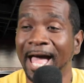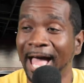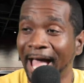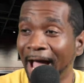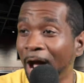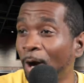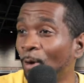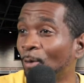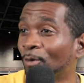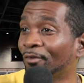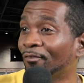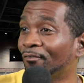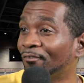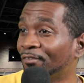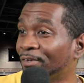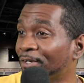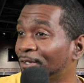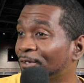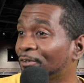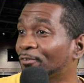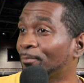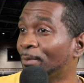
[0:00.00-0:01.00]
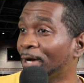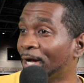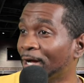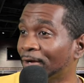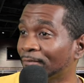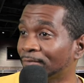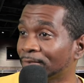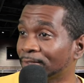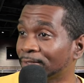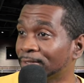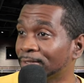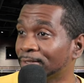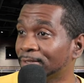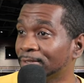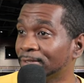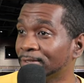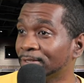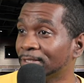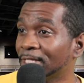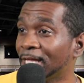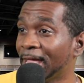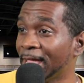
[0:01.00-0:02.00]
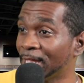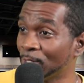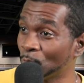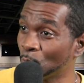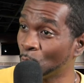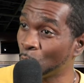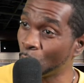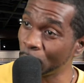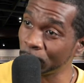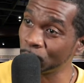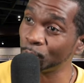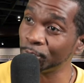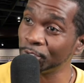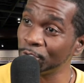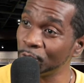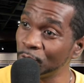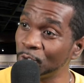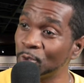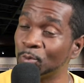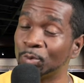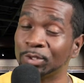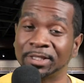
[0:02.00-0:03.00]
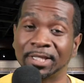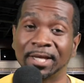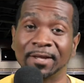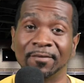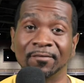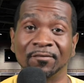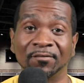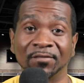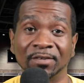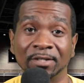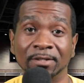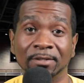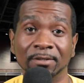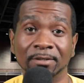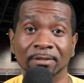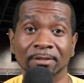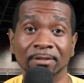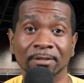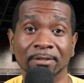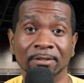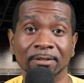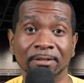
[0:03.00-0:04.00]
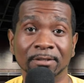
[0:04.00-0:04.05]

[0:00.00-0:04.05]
Our fear of poverty and what we do with that fear